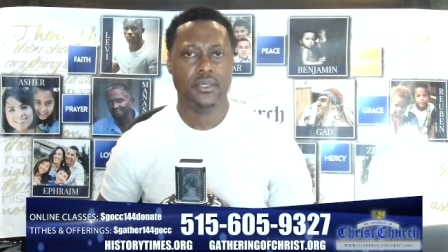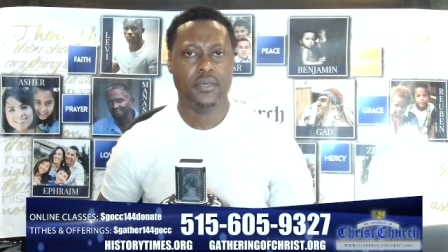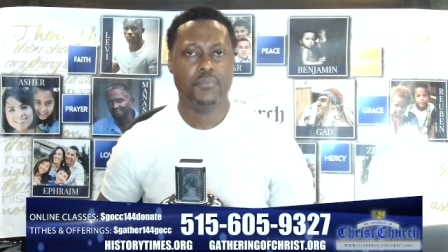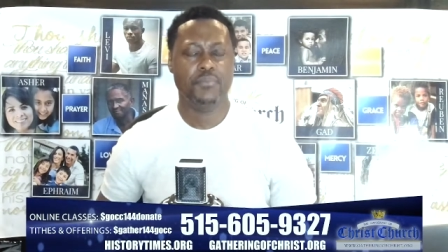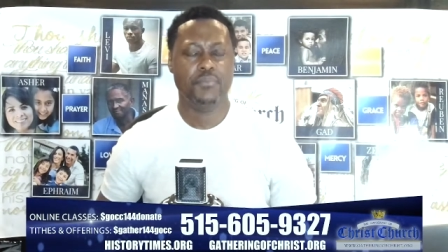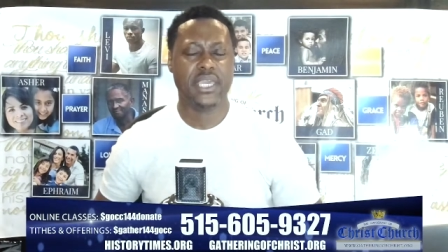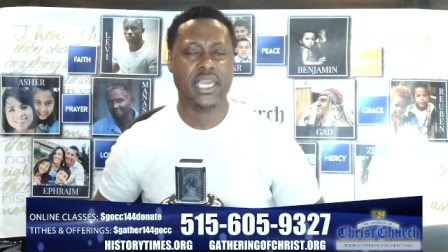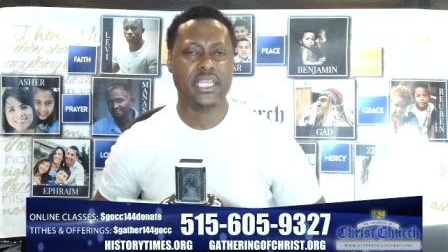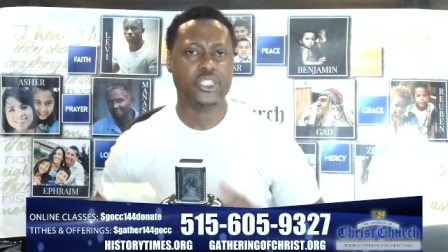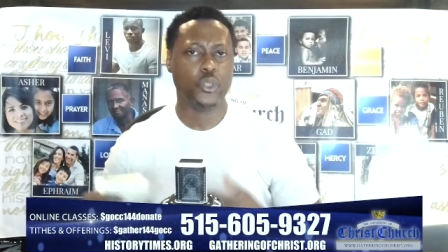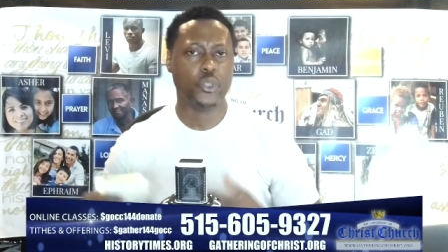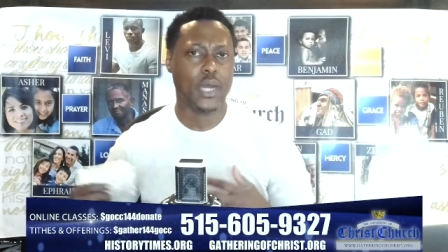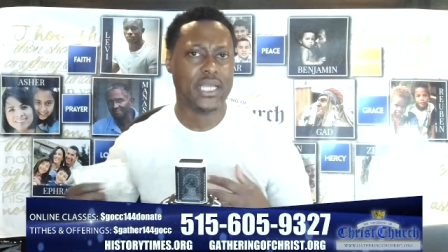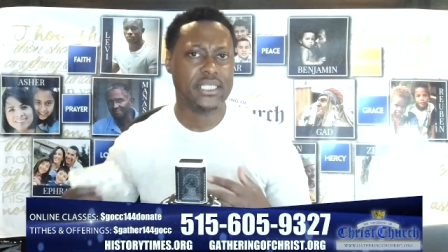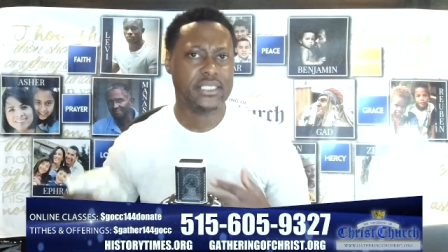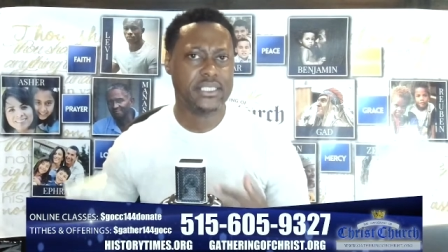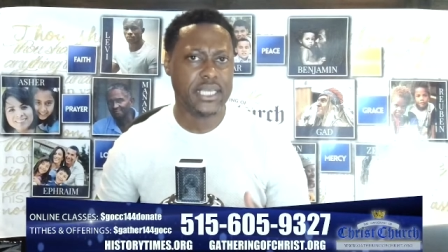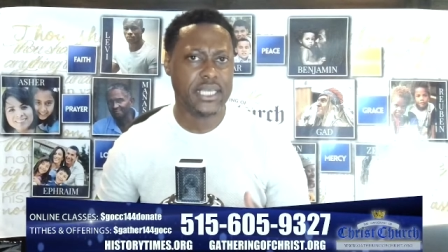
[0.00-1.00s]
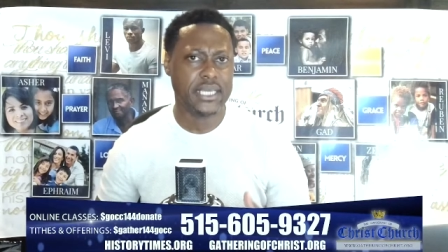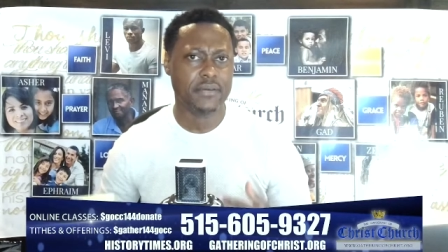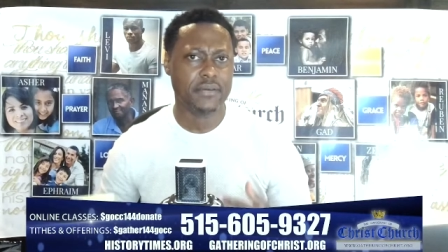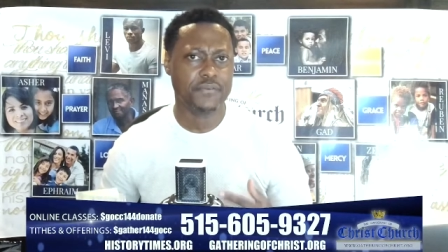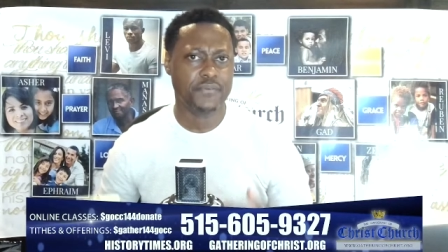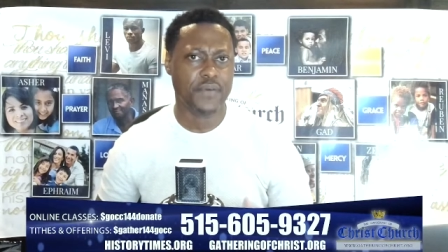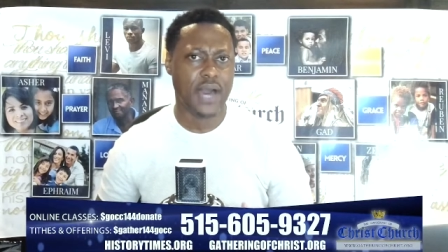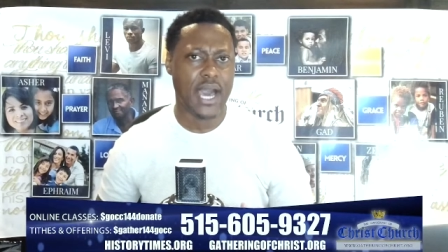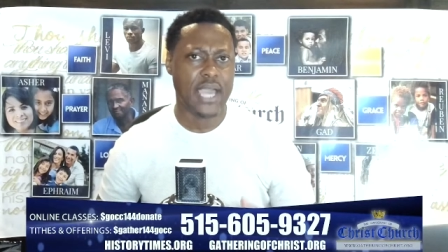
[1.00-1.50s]
begin to
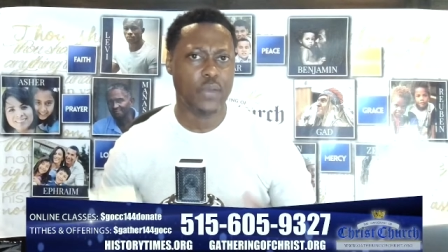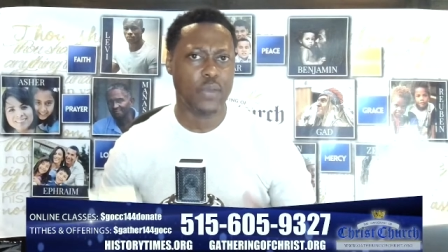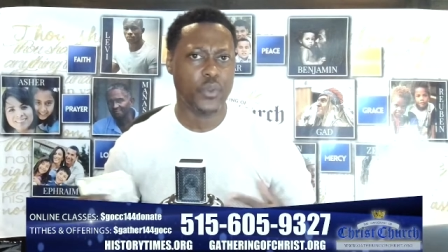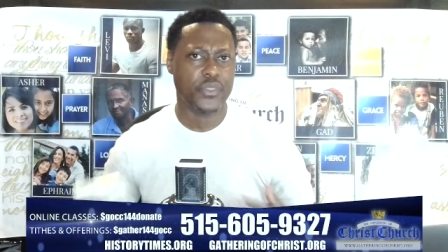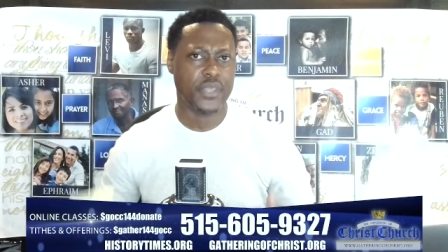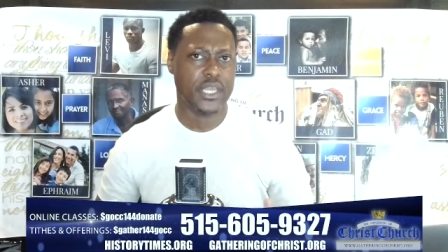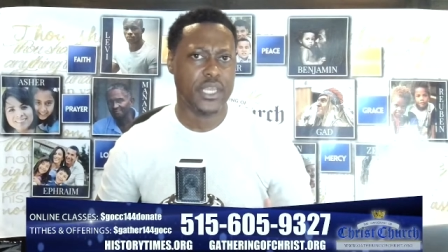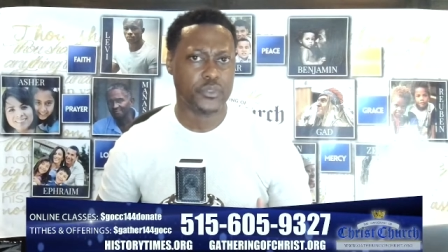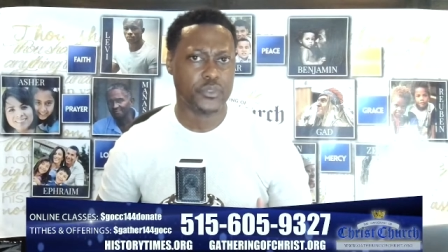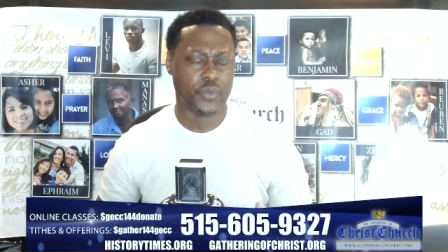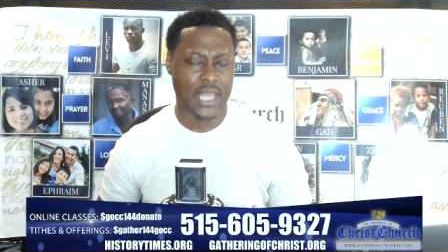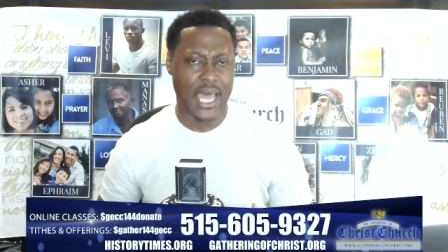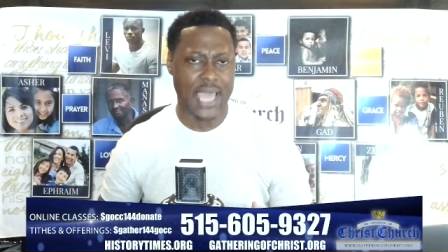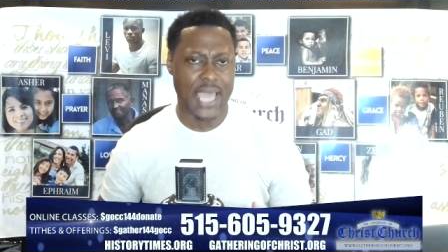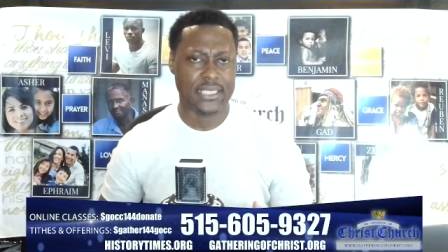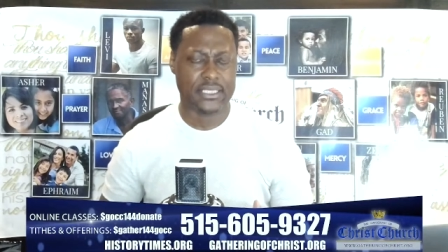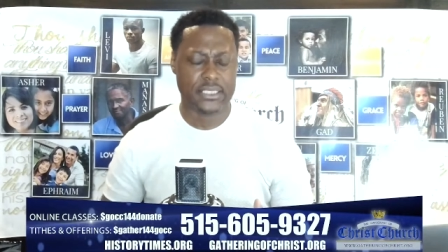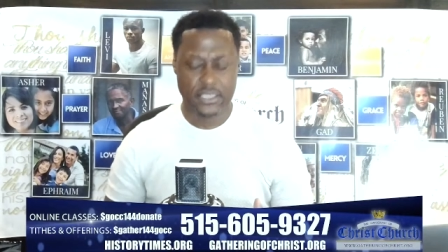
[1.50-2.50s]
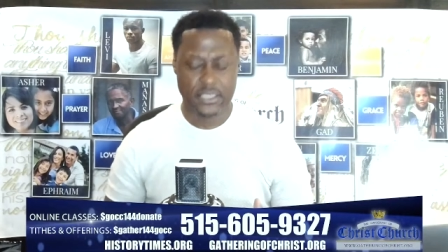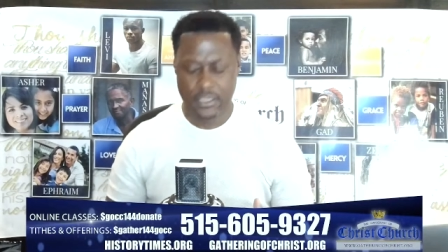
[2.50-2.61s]
identify with Israelites,